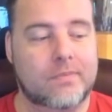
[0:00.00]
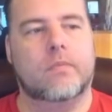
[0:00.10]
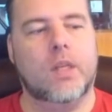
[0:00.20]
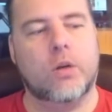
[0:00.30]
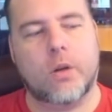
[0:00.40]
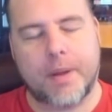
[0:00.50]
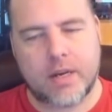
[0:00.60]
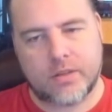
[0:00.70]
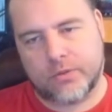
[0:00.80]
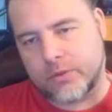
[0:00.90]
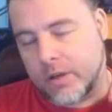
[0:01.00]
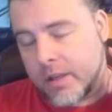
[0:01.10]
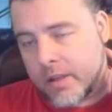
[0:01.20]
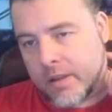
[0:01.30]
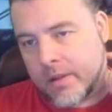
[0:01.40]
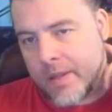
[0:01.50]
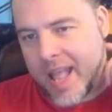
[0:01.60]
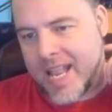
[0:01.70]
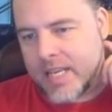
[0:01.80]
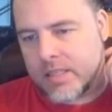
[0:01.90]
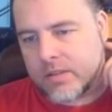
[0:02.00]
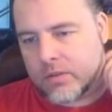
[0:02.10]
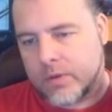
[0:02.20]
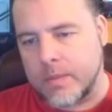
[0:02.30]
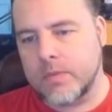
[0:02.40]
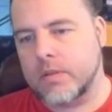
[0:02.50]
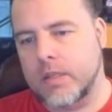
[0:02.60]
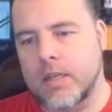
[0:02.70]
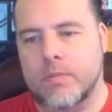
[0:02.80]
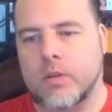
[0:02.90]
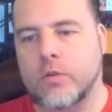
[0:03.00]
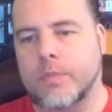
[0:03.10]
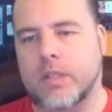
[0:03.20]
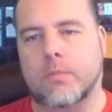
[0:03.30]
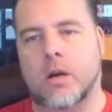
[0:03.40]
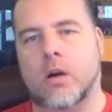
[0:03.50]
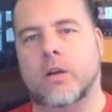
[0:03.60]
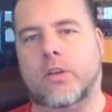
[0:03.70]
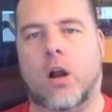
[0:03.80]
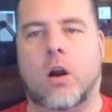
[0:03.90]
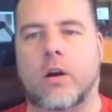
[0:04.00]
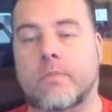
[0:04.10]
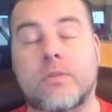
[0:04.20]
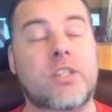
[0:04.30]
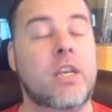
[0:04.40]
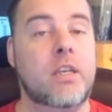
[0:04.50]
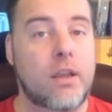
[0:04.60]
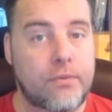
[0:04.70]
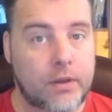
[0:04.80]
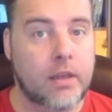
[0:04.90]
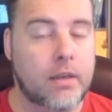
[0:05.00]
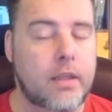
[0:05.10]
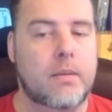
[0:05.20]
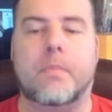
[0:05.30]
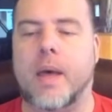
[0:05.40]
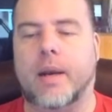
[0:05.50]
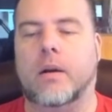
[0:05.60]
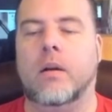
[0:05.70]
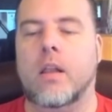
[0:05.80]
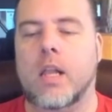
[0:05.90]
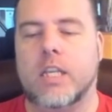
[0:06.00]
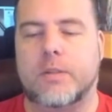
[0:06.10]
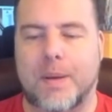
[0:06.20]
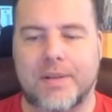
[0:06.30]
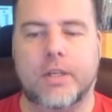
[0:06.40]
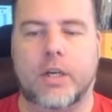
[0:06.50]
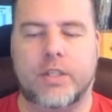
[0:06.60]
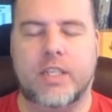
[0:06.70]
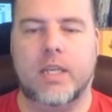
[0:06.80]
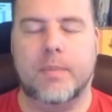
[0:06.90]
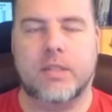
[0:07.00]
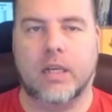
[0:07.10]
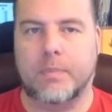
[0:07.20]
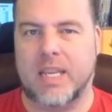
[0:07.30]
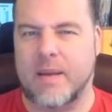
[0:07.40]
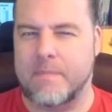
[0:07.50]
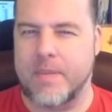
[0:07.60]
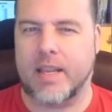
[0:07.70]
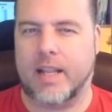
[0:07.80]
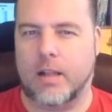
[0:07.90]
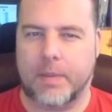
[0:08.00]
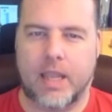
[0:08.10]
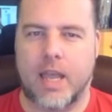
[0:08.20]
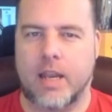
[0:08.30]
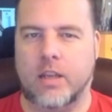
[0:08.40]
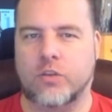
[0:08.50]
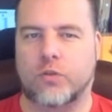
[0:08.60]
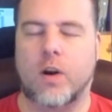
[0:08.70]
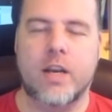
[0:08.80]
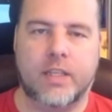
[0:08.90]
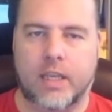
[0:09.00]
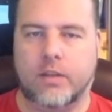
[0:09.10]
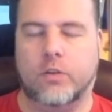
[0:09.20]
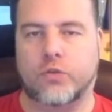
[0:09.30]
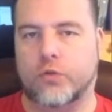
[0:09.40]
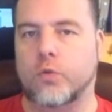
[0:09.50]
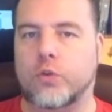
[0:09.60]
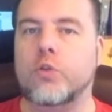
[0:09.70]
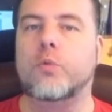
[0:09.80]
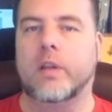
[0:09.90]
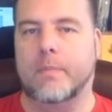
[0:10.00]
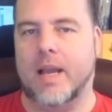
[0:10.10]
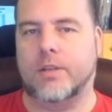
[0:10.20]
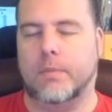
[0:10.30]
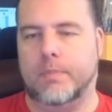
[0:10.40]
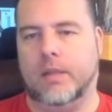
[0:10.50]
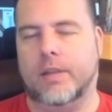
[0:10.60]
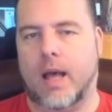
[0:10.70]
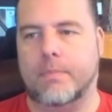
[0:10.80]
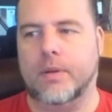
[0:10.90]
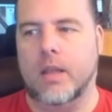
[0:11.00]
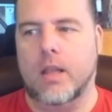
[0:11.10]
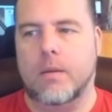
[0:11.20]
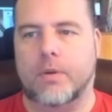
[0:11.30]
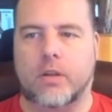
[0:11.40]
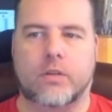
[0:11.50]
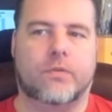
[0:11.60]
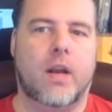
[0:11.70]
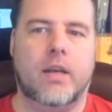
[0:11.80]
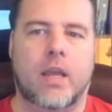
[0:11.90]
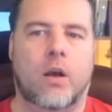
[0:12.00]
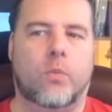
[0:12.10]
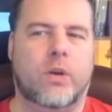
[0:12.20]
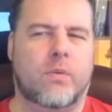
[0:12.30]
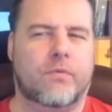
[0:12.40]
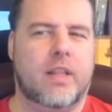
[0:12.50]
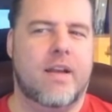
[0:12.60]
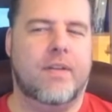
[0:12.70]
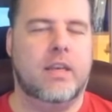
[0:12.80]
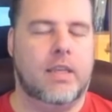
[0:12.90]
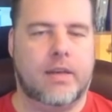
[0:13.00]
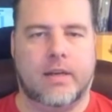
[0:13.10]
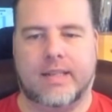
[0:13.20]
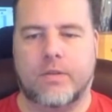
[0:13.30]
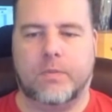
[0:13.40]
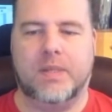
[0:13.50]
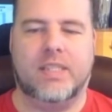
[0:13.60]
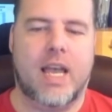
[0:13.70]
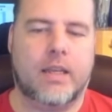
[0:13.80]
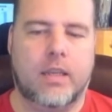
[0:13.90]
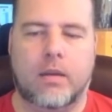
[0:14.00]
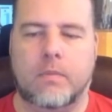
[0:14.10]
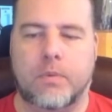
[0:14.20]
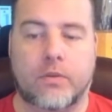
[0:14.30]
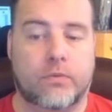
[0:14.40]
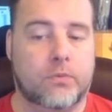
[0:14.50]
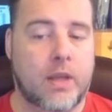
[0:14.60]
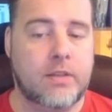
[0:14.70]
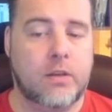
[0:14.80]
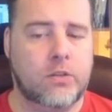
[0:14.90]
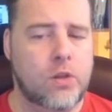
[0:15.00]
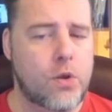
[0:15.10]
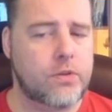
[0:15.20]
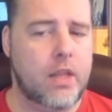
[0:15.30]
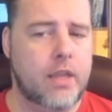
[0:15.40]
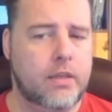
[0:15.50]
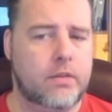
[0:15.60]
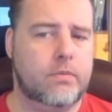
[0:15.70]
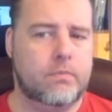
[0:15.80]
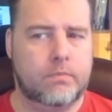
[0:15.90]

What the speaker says: Now, compared to Ace, Rim's TMs and Super TMRs are significantly better. Especially her TM is going to be a big helping hand in trying to get the true dual-wield matching build up. Because right now, we don't really have any gear that is allowed to be stacking, but as it looks like,